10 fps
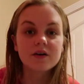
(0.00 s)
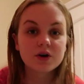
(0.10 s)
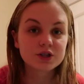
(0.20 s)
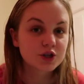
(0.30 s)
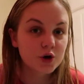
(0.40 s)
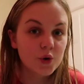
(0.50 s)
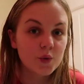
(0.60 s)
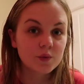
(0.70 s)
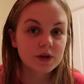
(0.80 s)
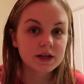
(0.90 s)

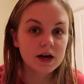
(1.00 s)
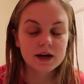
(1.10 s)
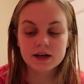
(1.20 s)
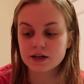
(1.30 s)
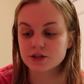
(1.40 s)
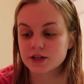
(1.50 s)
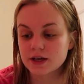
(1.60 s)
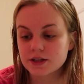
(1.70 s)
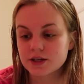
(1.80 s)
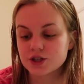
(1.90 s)
also really gotten into
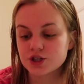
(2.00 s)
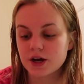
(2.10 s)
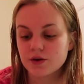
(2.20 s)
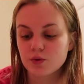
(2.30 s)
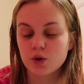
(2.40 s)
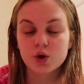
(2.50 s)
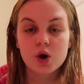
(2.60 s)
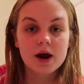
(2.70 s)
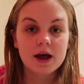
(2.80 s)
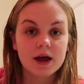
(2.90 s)
like the jade
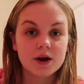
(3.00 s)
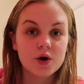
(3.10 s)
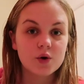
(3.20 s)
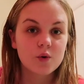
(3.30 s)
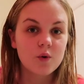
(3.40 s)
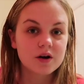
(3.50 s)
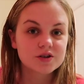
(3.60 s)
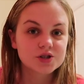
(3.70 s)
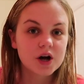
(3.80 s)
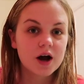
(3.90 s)
roller and gua
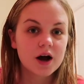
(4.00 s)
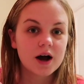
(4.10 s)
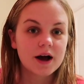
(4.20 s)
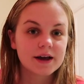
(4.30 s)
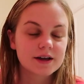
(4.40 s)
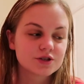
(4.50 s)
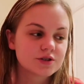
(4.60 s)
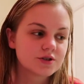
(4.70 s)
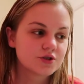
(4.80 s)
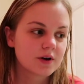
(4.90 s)
sha. I guess
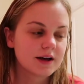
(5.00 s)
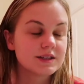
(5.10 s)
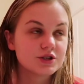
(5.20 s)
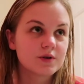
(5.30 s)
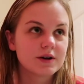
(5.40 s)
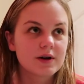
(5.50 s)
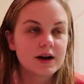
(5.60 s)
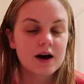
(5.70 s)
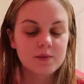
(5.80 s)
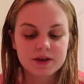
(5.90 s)
it's a trend right
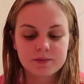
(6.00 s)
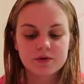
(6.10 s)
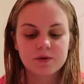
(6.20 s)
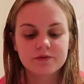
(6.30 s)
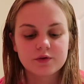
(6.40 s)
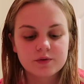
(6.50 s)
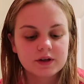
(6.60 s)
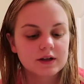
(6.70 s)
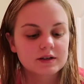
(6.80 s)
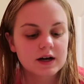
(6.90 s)
now, but they've been around for a
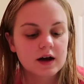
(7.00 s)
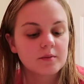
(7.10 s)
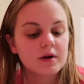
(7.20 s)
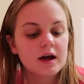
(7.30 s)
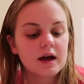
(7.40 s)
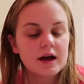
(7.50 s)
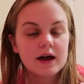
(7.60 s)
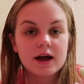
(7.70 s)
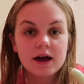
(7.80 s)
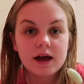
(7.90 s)
really long time
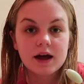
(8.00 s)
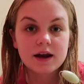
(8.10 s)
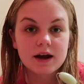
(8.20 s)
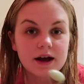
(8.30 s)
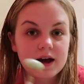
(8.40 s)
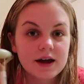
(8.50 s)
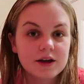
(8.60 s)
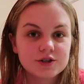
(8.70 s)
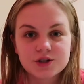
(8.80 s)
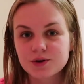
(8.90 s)
and
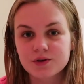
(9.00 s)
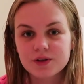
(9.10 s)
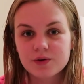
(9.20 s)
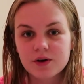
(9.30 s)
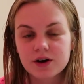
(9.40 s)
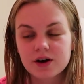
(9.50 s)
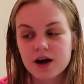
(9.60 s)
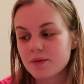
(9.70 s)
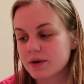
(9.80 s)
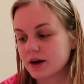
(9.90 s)
I don't know if they work or
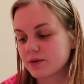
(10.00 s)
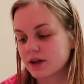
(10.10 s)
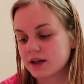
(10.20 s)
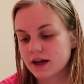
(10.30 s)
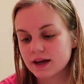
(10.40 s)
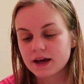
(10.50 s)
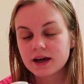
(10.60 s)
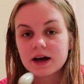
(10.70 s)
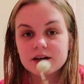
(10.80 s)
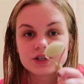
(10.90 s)
not, but I really like
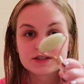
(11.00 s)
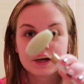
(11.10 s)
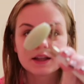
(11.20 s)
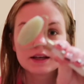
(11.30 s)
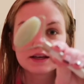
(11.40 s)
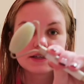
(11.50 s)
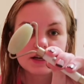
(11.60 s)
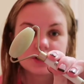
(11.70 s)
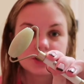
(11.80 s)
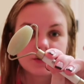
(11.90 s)
it. I just got this
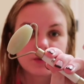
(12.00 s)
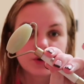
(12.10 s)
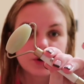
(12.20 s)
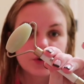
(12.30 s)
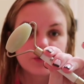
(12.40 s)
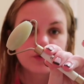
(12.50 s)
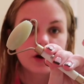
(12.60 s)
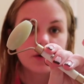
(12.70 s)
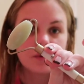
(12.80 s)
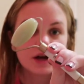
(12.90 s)
jade roller
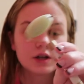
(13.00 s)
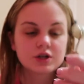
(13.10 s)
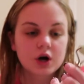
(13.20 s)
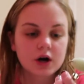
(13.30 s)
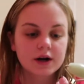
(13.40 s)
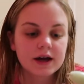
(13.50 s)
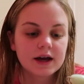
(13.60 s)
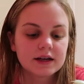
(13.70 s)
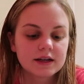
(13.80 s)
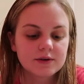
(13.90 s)
from
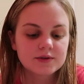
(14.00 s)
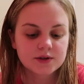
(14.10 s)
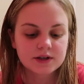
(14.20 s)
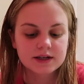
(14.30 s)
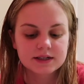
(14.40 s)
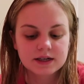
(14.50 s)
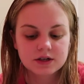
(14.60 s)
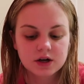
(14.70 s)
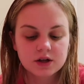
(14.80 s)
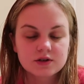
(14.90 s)
Target. It was only like
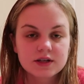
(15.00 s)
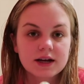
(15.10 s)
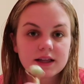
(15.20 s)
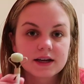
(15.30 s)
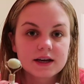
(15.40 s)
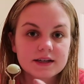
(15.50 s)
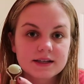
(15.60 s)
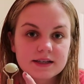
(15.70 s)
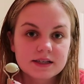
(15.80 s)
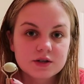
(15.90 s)
$10 and I like it because it
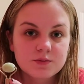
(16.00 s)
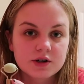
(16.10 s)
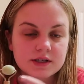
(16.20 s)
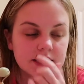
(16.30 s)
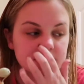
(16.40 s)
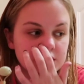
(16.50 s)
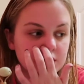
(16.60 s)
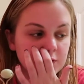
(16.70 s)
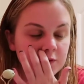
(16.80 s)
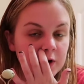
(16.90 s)
has a small side
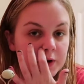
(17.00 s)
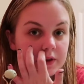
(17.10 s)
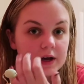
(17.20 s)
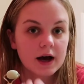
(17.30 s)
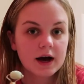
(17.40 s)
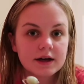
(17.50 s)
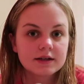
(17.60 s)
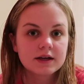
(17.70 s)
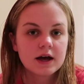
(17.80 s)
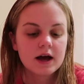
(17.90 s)
too for under the
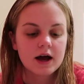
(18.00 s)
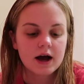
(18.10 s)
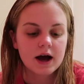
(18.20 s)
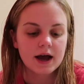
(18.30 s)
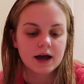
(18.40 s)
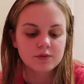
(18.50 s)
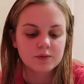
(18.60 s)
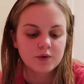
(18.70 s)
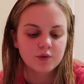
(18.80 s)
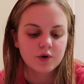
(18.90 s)
eyes. I had one
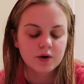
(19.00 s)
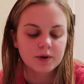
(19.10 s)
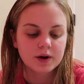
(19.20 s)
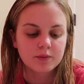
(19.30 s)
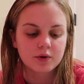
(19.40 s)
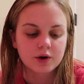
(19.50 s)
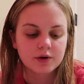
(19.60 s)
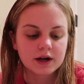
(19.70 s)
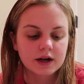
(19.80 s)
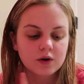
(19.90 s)
before, but it broke
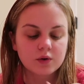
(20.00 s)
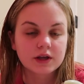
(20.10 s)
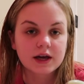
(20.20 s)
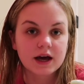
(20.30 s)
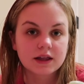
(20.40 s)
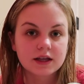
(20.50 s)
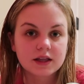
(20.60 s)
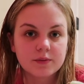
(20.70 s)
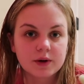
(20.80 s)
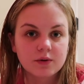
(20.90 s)
and it only had like
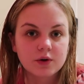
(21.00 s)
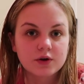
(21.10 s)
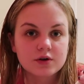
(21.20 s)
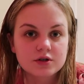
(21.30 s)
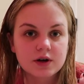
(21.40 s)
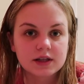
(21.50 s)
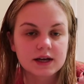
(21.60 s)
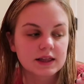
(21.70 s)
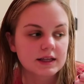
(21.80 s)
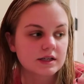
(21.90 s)
the big roller, so I
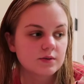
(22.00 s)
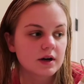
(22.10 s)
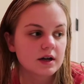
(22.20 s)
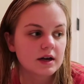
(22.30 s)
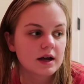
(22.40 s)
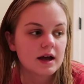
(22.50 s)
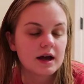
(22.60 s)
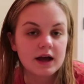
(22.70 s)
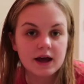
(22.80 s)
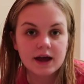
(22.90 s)
like this one.
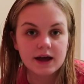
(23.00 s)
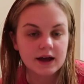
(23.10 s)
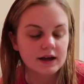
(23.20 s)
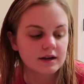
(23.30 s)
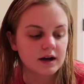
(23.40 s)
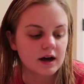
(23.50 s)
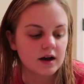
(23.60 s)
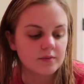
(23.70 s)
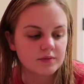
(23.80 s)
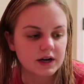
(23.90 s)
And
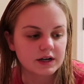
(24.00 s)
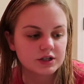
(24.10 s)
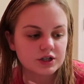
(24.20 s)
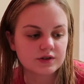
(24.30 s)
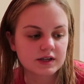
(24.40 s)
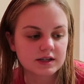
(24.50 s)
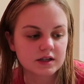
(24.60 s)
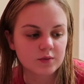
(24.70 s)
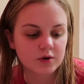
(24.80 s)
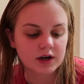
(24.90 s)
um, then I just use this in
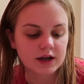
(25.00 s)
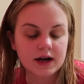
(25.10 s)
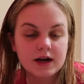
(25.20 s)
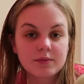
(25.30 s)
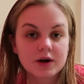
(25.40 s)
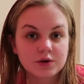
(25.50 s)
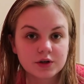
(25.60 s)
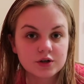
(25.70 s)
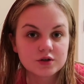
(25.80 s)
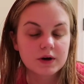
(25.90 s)
the morning and night, but I
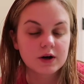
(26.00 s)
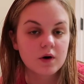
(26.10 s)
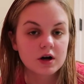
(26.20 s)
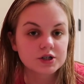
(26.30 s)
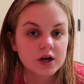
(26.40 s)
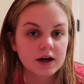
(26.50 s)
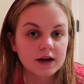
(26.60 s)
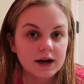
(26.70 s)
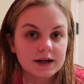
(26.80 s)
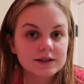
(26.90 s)
only use my gua sha at
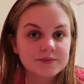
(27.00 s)
night.